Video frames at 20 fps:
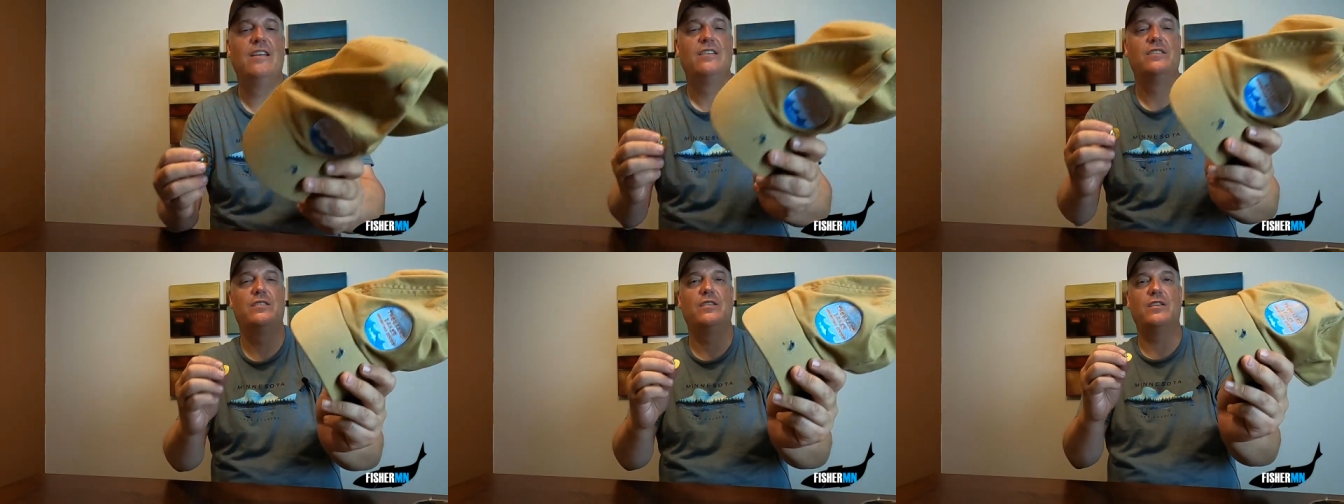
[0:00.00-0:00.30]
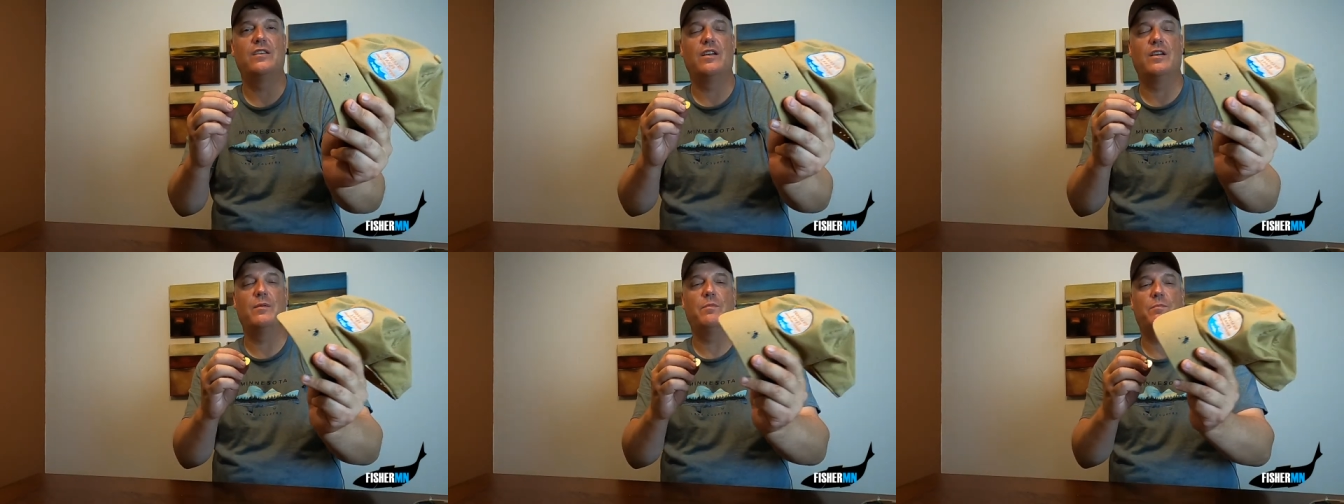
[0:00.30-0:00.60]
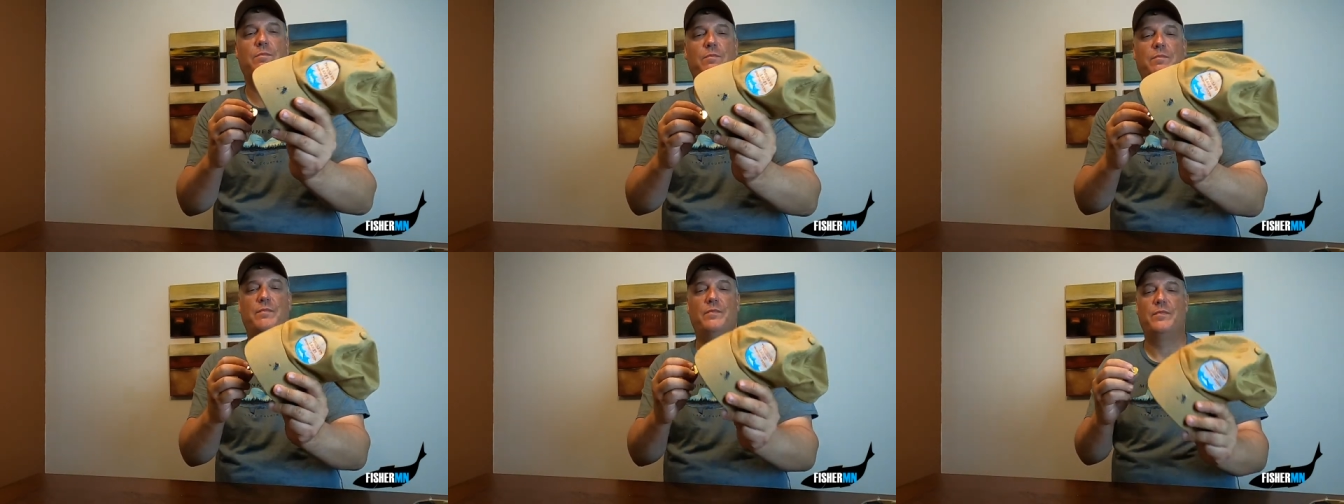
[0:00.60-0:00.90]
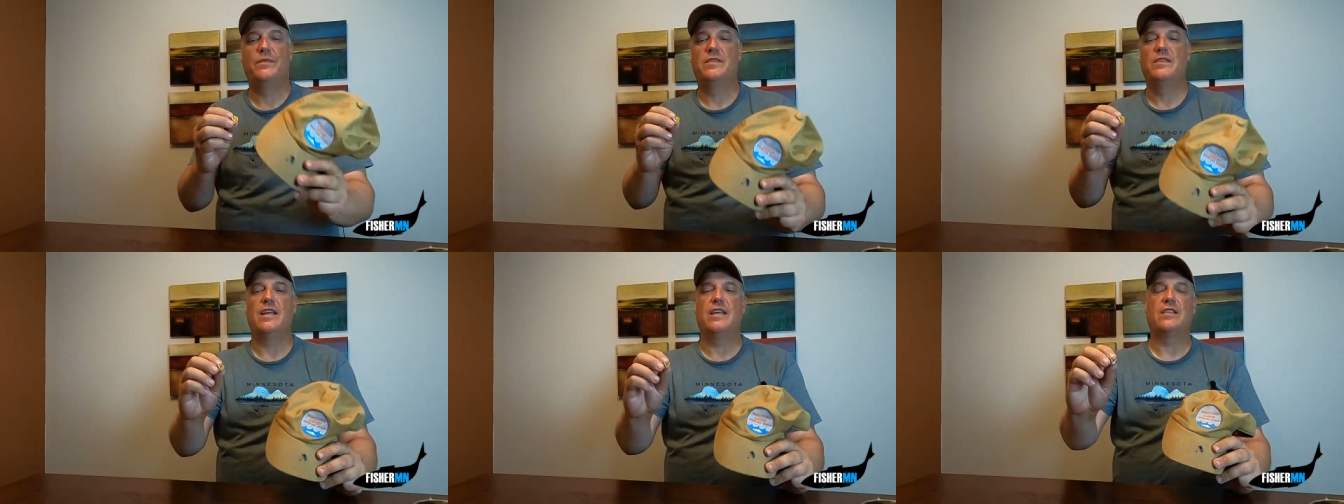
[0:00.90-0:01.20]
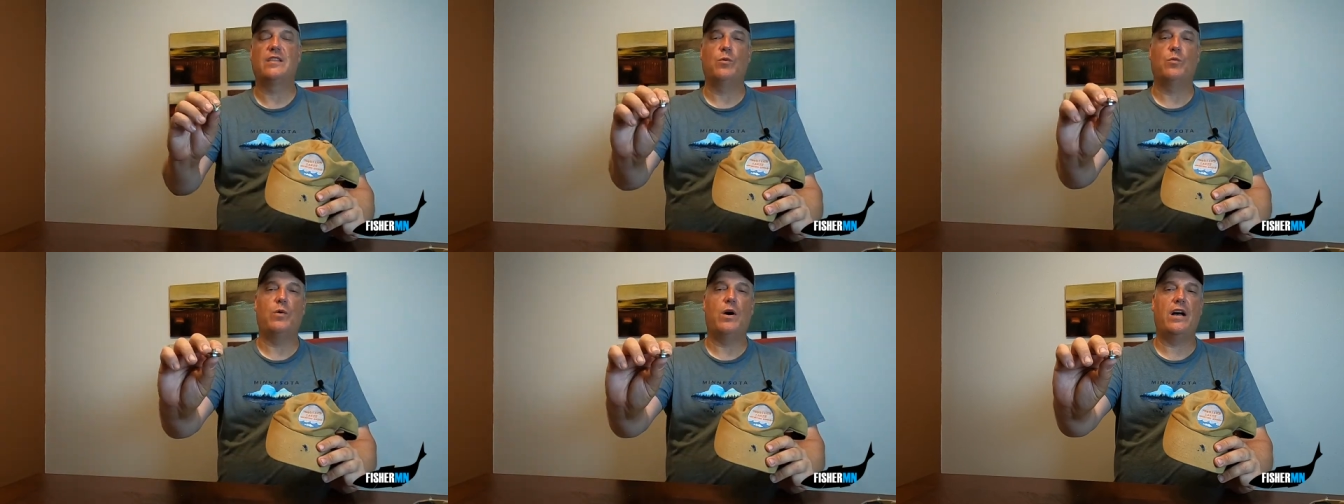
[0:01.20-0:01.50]
So you're gonna
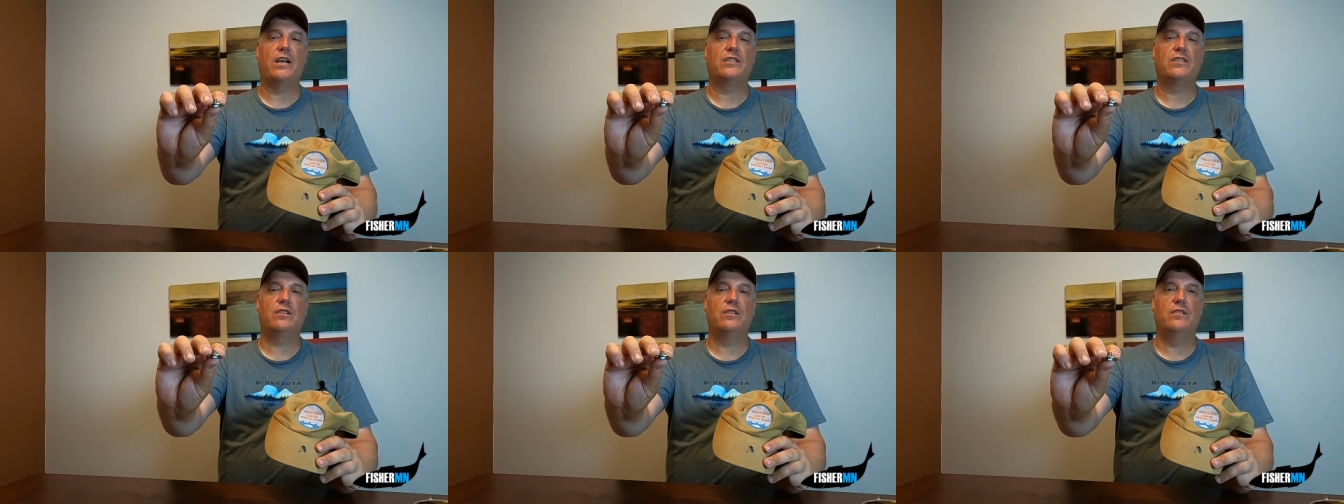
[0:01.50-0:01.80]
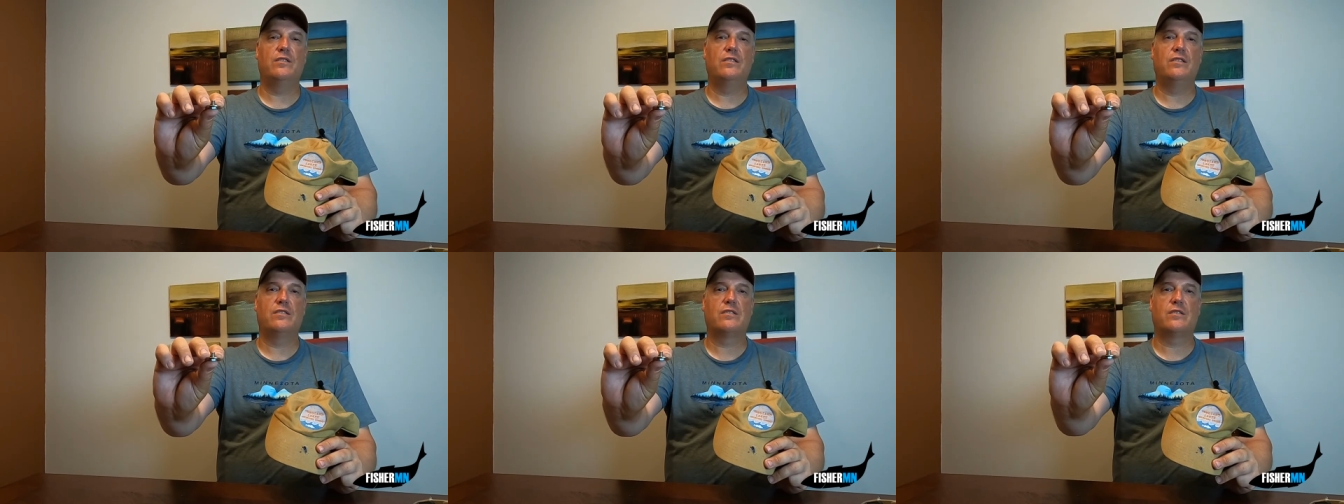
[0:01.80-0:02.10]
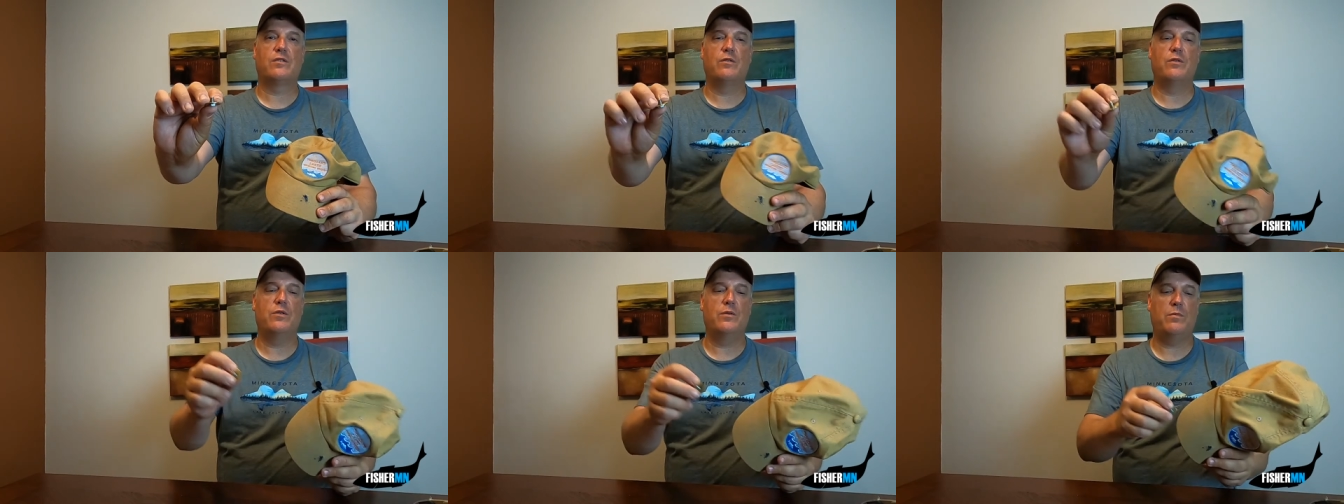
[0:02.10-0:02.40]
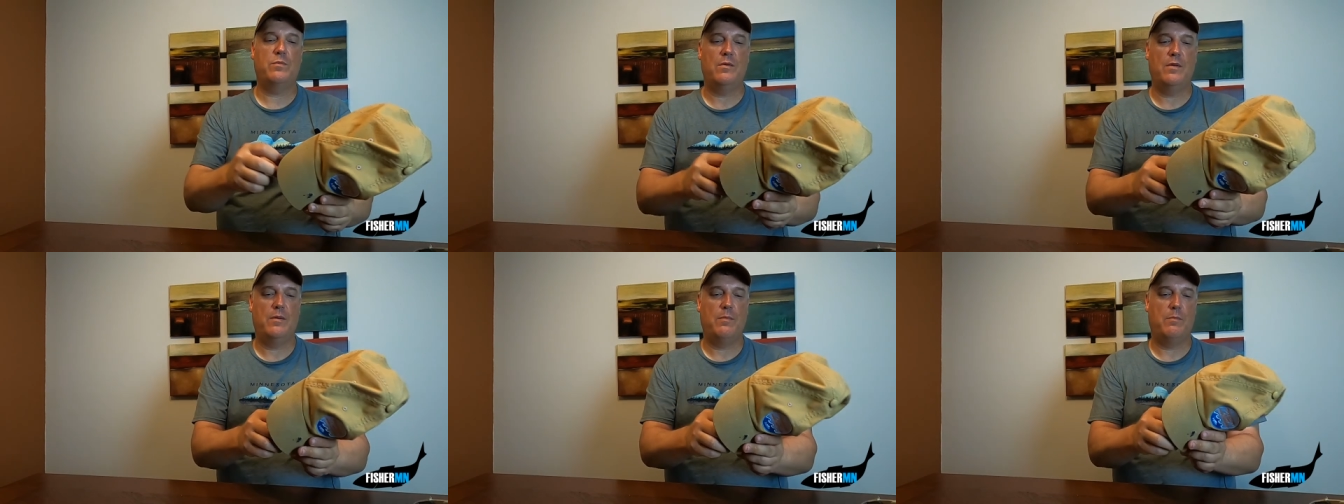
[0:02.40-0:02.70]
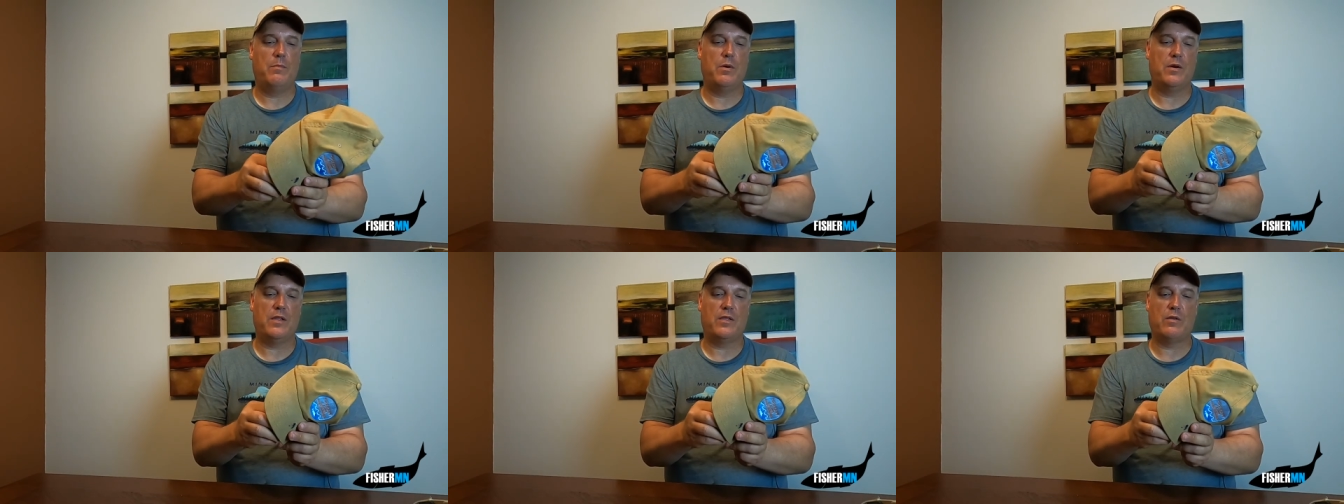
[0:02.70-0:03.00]
take the washer and the screw,
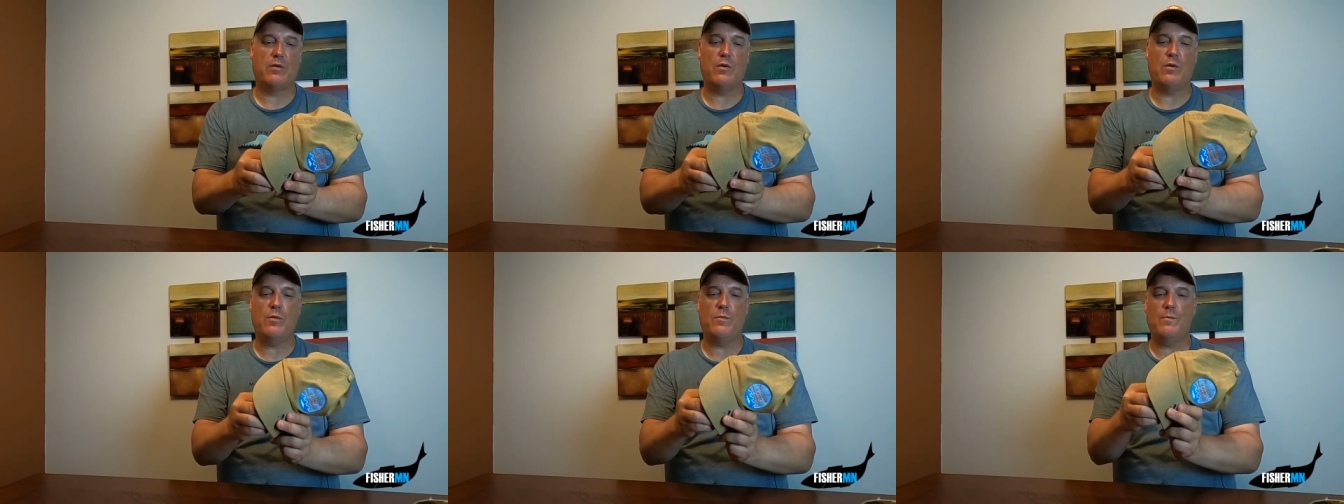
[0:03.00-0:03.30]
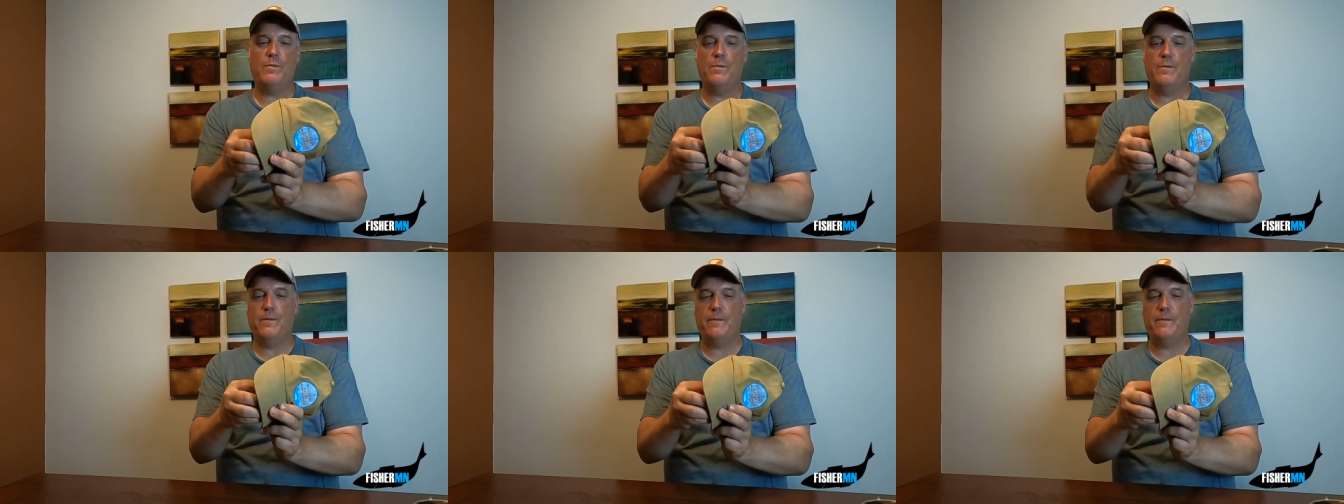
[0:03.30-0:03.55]
put it through,